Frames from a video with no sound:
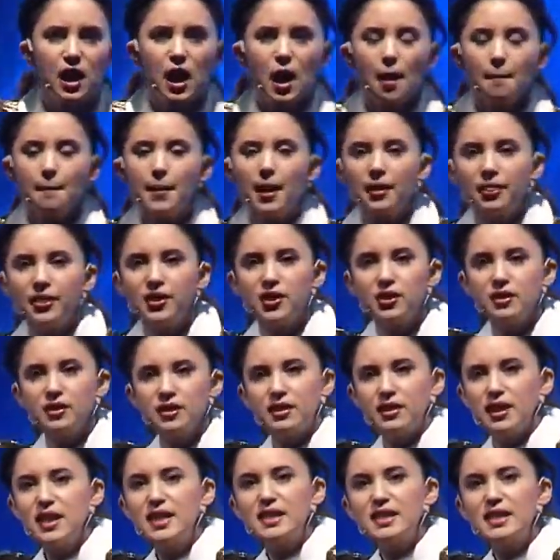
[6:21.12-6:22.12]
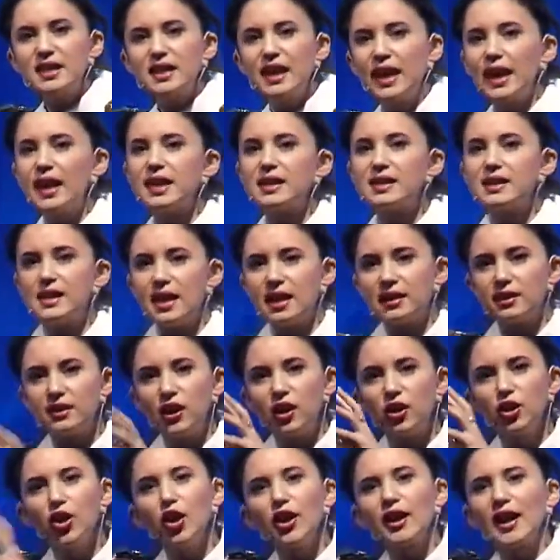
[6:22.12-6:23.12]
But the, these kids and the
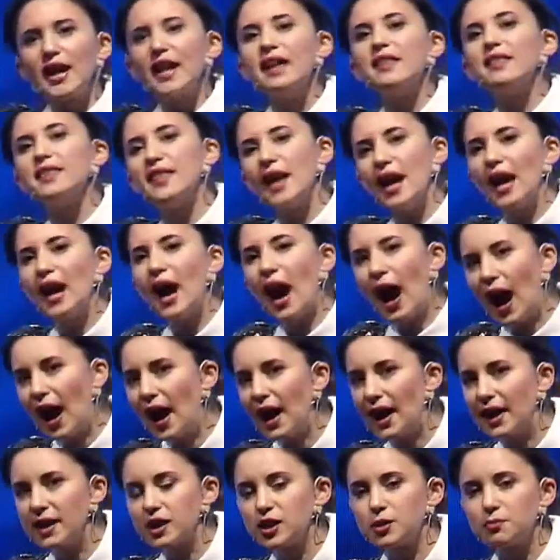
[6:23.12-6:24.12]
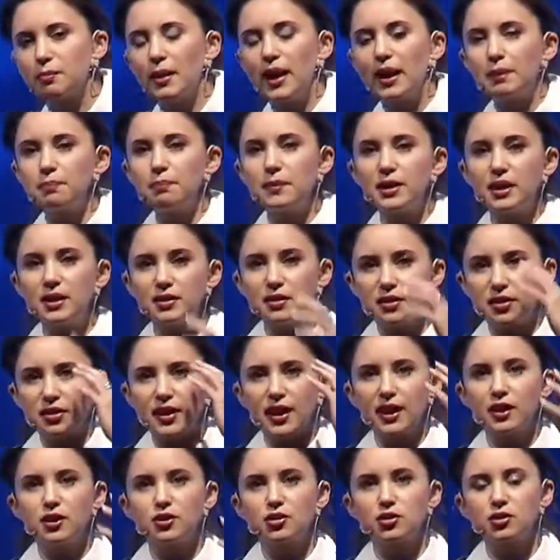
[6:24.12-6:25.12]
look in their eyes made me
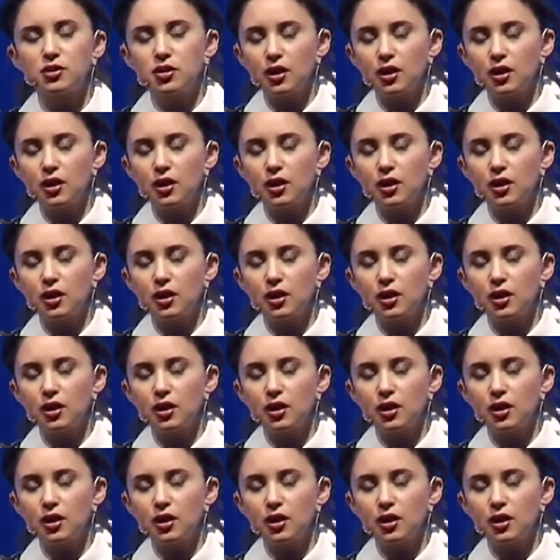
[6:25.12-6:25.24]
think,